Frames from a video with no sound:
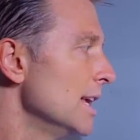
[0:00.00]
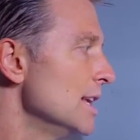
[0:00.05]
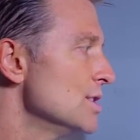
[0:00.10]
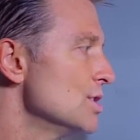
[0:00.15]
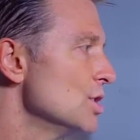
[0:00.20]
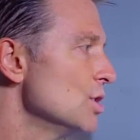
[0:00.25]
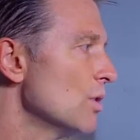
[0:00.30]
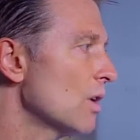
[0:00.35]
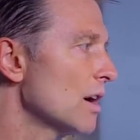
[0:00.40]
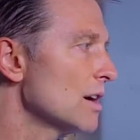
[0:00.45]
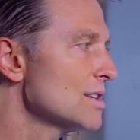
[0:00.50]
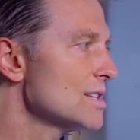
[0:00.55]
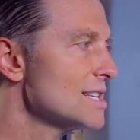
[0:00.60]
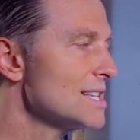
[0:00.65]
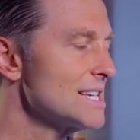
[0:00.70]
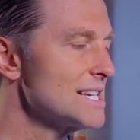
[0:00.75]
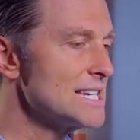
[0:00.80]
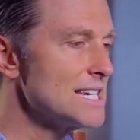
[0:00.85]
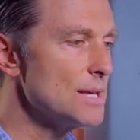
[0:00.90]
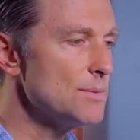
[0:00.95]
is you are
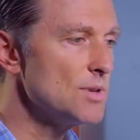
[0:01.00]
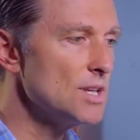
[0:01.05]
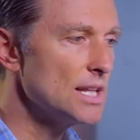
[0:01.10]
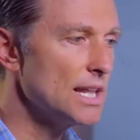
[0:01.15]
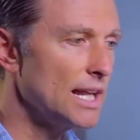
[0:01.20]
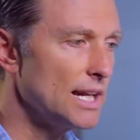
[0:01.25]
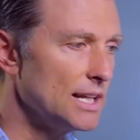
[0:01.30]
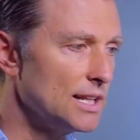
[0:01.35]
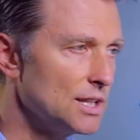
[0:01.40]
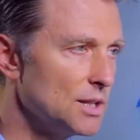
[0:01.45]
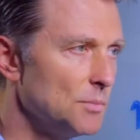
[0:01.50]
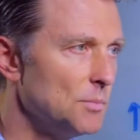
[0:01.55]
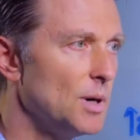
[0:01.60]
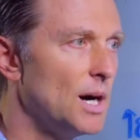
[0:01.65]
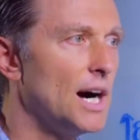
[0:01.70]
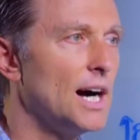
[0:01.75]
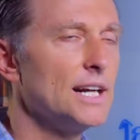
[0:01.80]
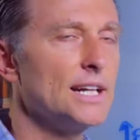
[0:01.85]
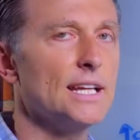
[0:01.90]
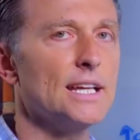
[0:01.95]
stimulating the
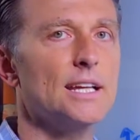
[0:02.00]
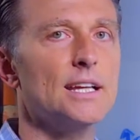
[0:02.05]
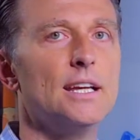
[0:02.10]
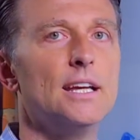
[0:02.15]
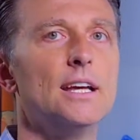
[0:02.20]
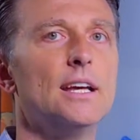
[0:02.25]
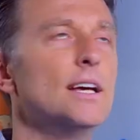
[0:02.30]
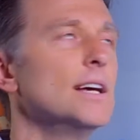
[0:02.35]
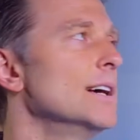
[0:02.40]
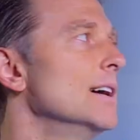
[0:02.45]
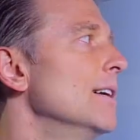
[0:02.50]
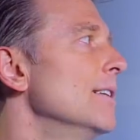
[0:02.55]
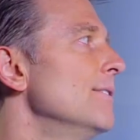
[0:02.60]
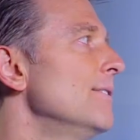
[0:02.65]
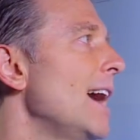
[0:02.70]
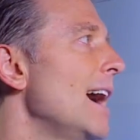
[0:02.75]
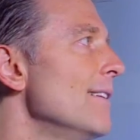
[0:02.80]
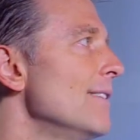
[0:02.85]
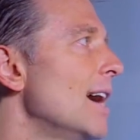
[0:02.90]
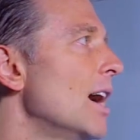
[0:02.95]
body.
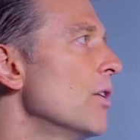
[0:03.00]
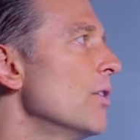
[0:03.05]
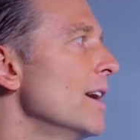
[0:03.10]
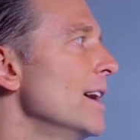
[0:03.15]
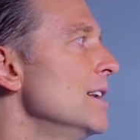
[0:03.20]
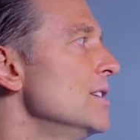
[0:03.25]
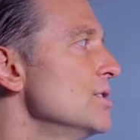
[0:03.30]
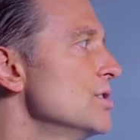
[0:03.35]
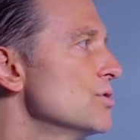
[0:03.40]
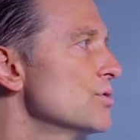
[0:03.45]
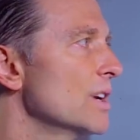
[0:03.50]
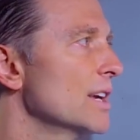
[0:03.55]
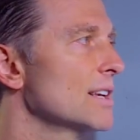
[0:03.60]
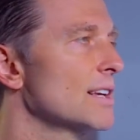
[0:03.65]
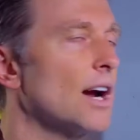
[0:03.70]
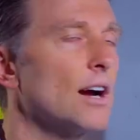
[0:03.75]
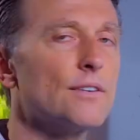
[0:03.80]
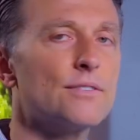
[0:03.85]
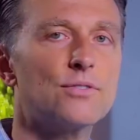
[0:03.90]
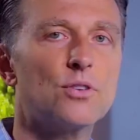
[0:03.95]
five hour energy
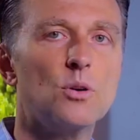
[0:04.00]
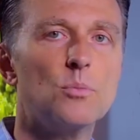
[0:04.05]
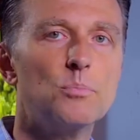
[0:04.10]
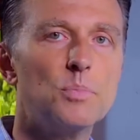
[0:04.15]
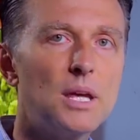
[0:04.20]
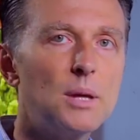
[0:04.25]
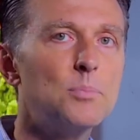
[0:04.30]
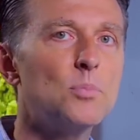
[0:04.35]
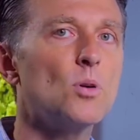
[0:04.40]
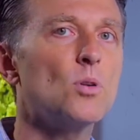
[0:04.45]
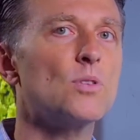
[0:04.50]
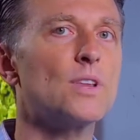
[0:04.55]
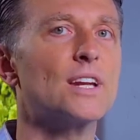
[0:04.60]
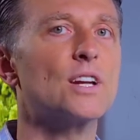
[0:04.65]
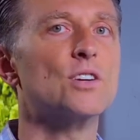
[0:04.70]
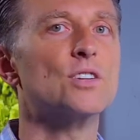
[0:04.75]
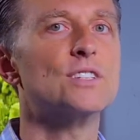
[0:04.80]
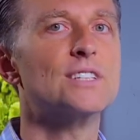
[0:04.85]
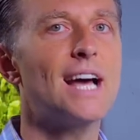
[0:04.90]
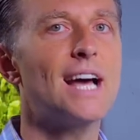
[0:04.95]
drink are for people that are